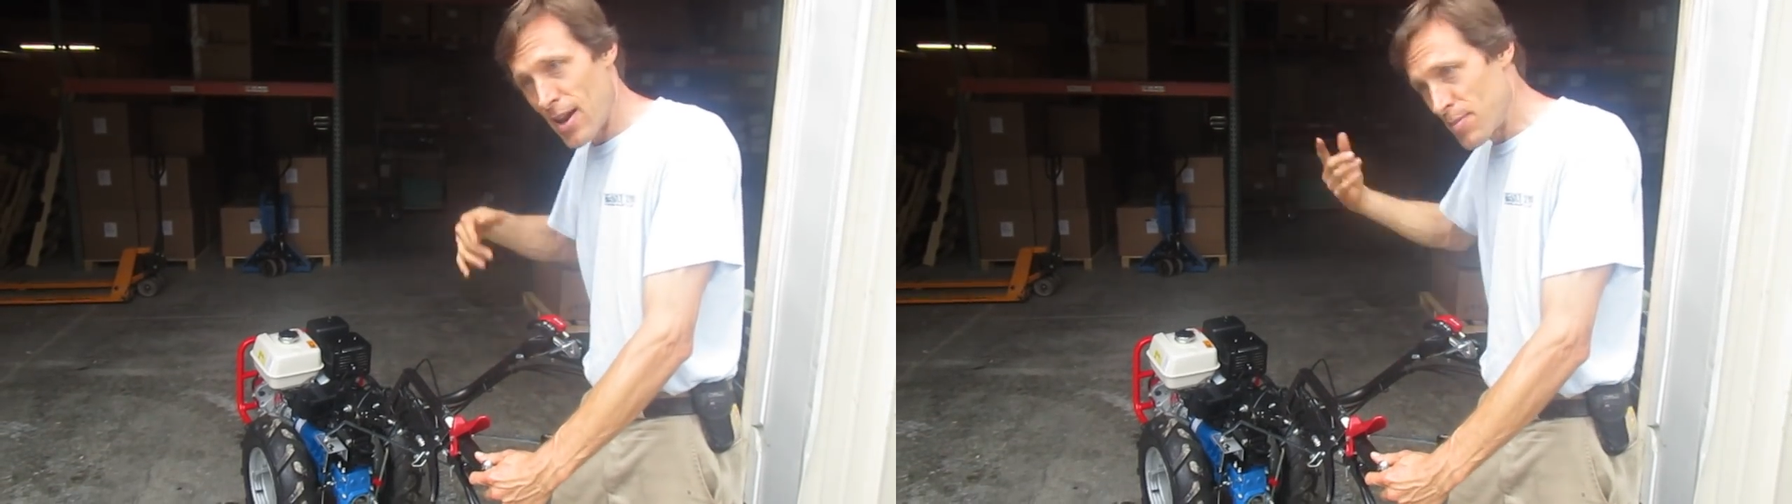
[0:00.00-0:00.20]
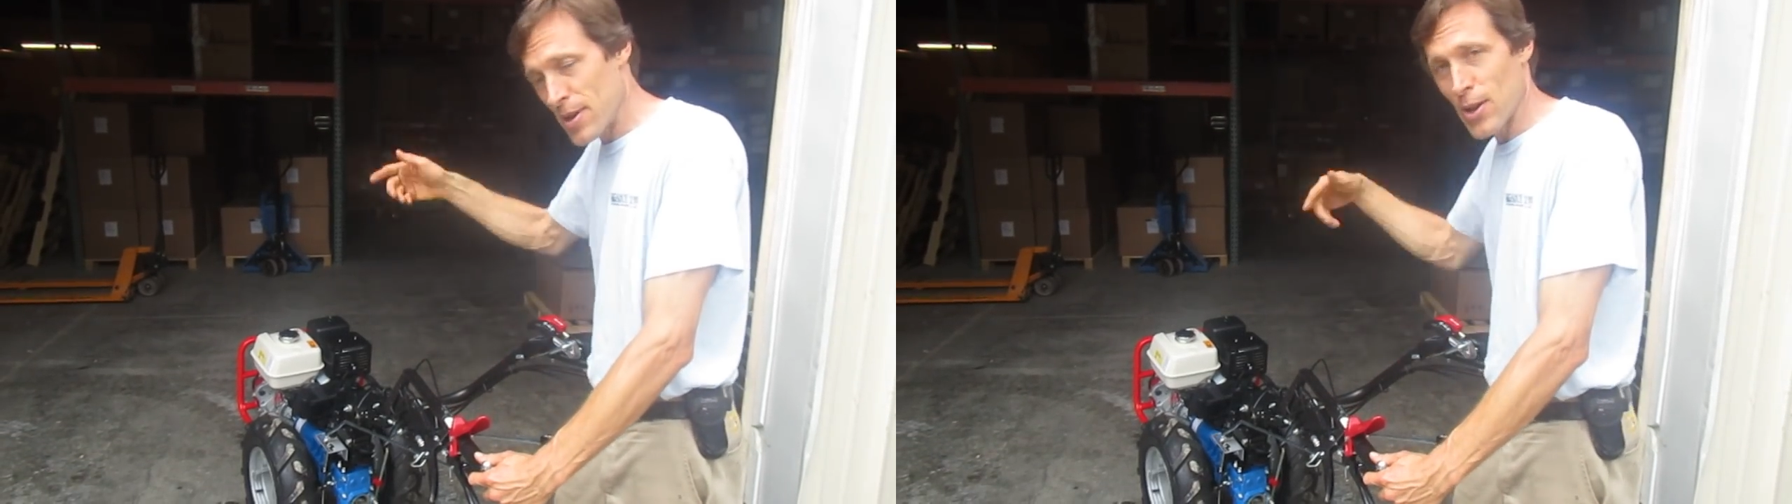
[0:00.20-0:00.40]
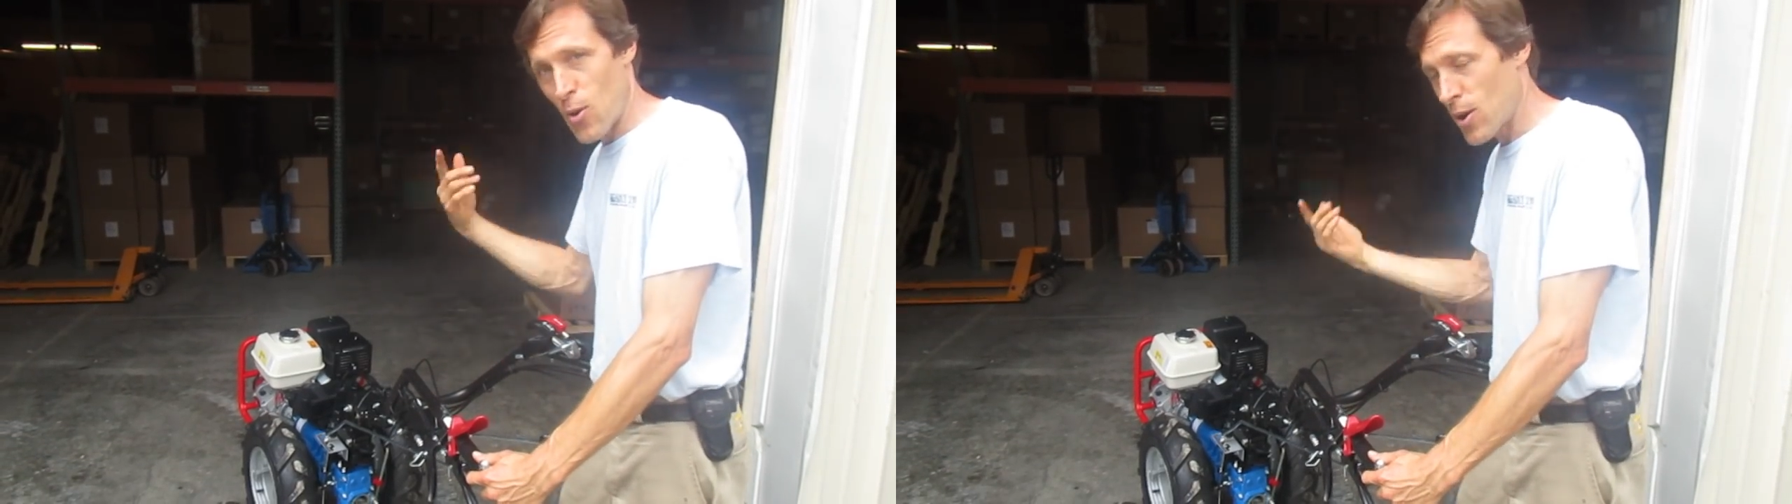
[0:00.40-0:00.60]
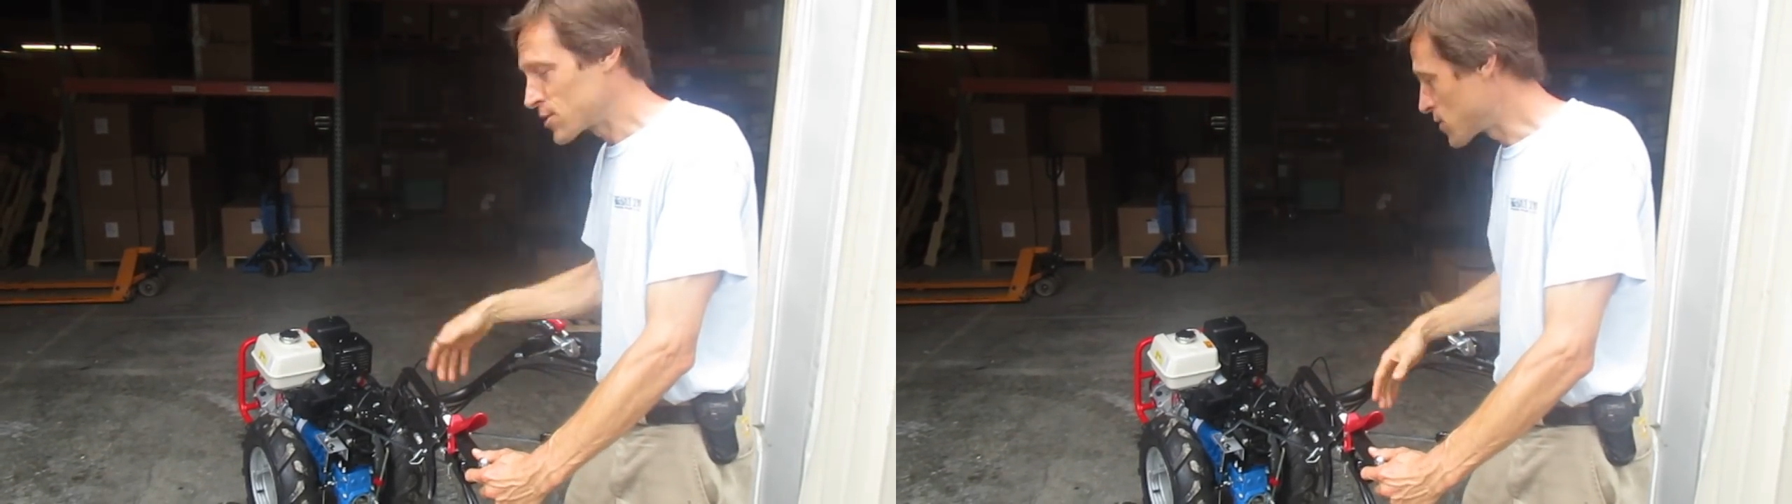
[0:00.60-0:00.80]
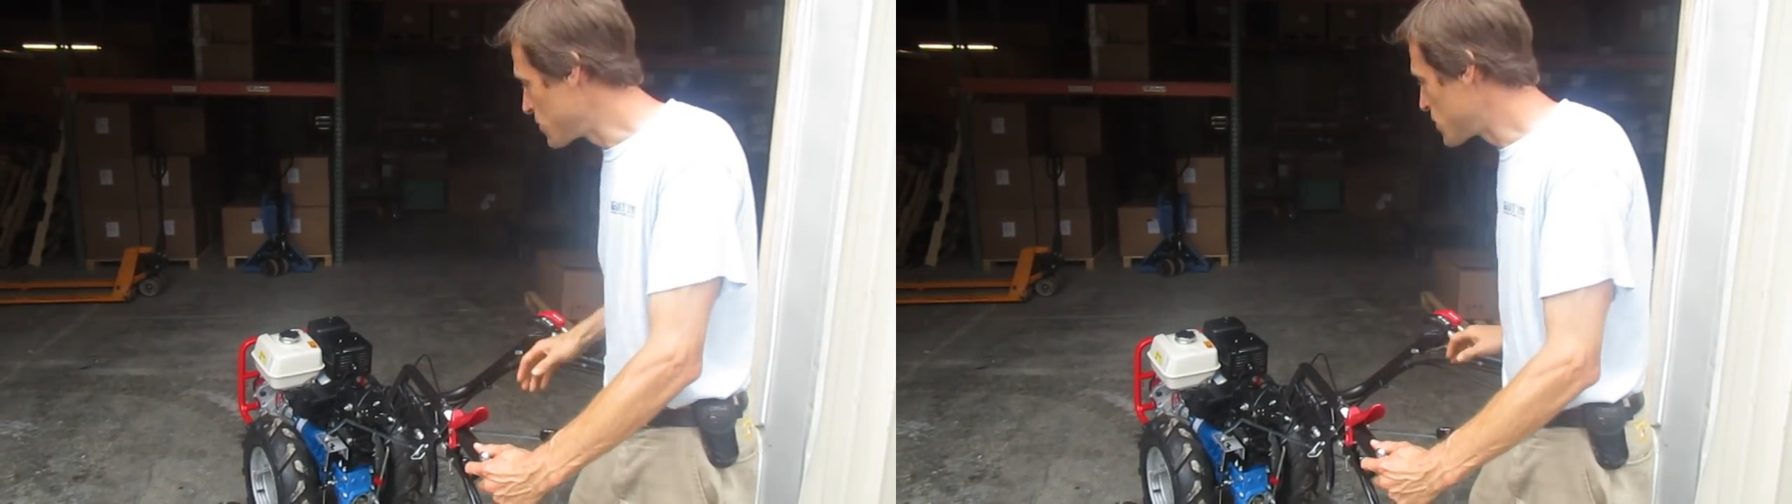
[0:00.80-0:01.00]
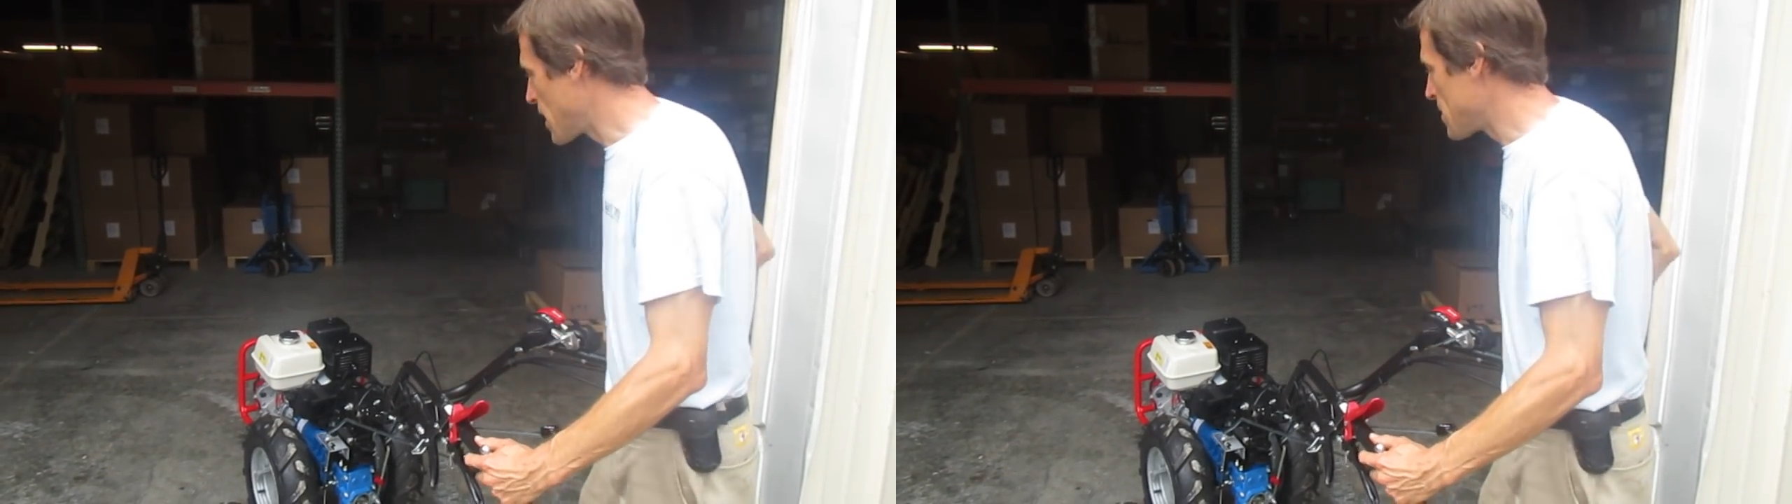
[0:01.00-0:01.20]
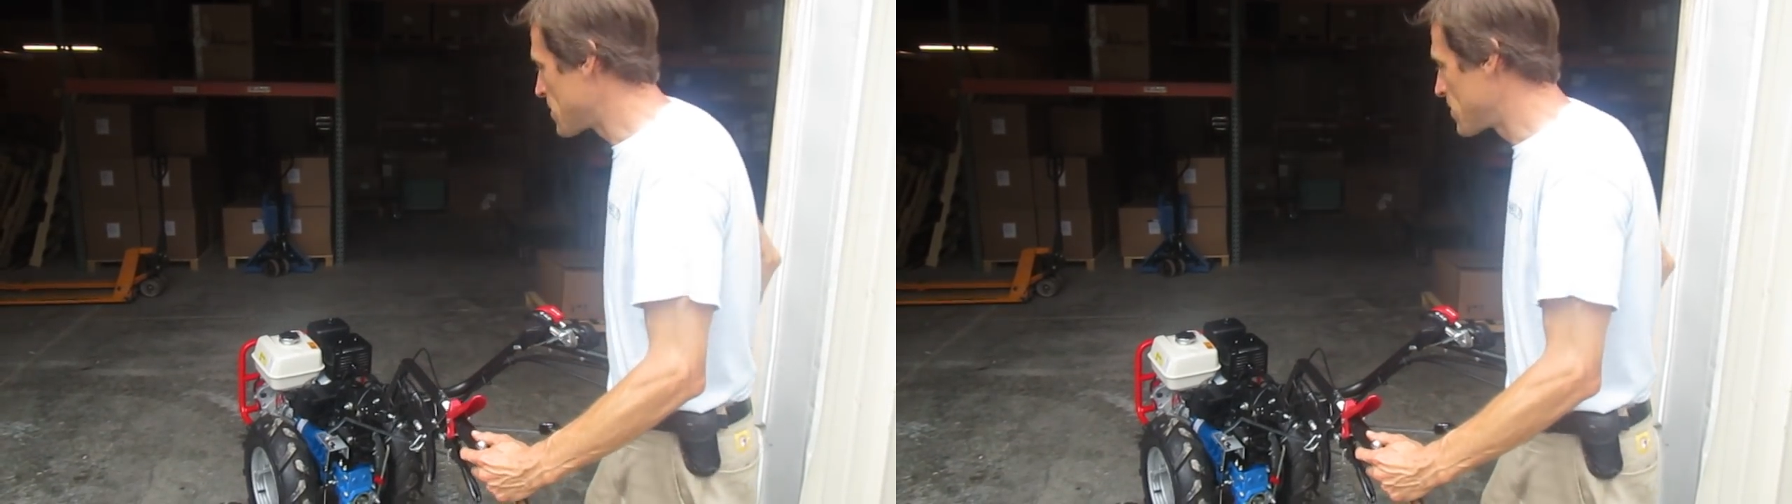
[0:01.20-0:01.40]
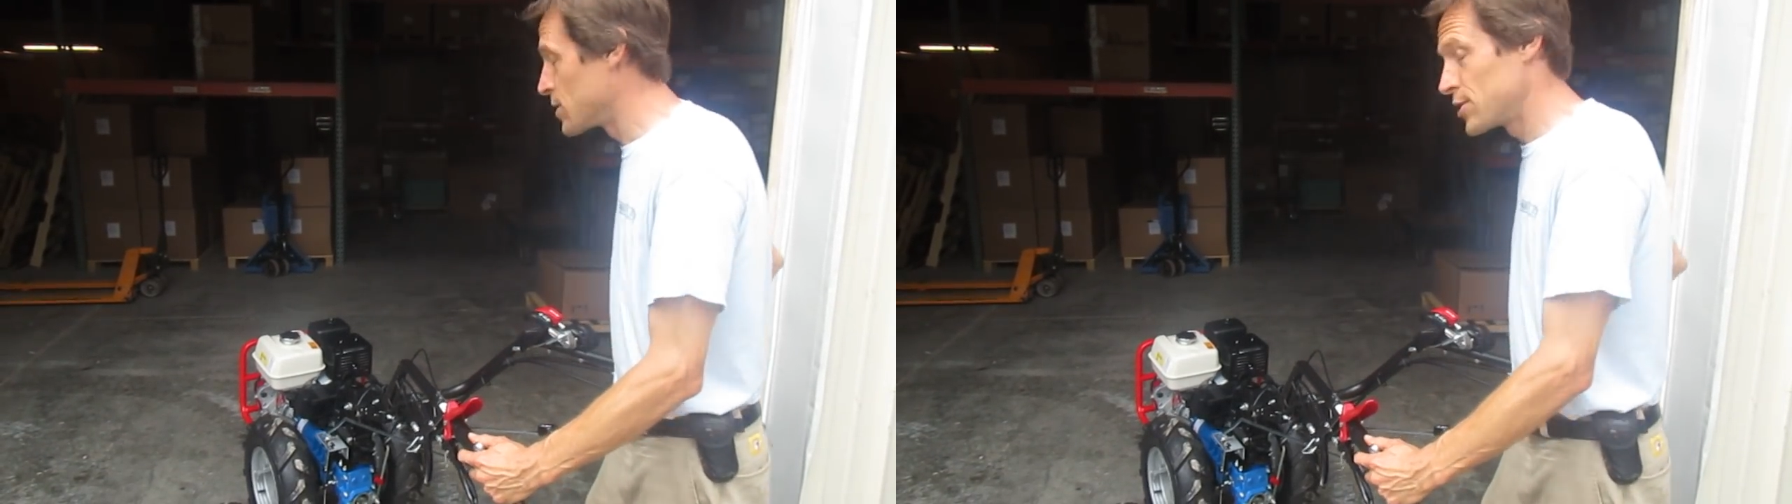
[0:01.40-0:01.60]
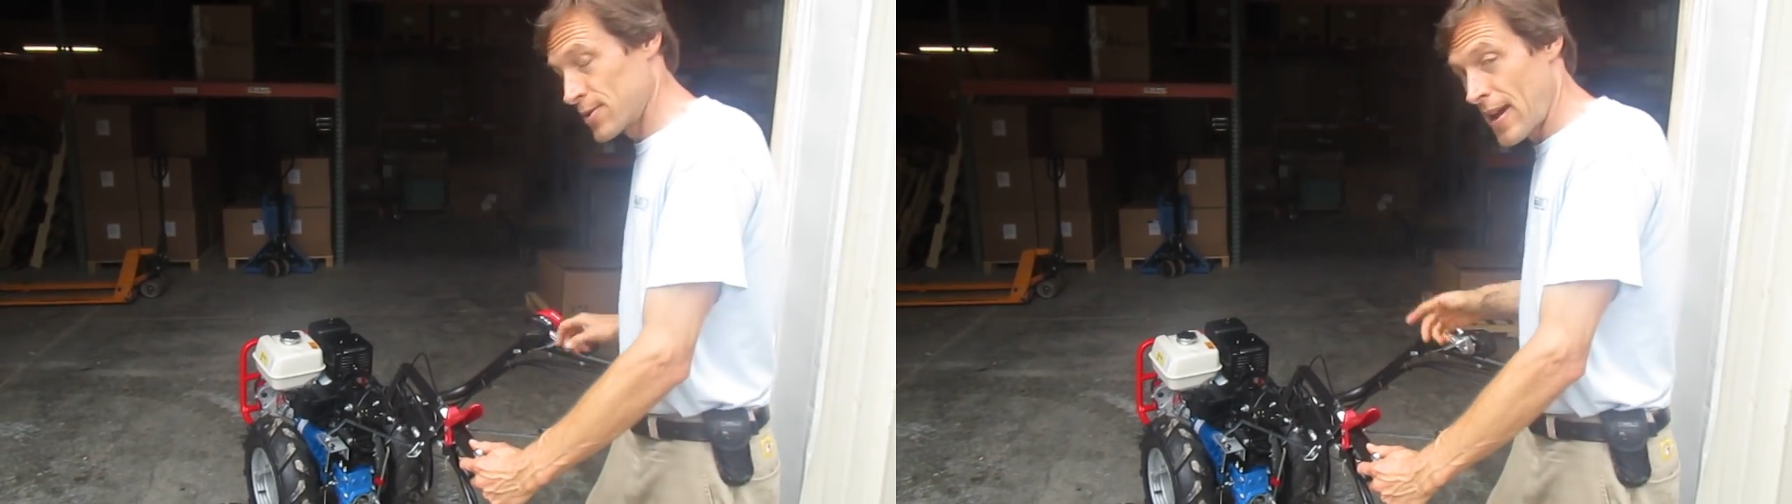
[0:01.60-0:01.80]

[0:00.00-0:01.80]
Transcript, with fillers: up in a corkscrew shape, which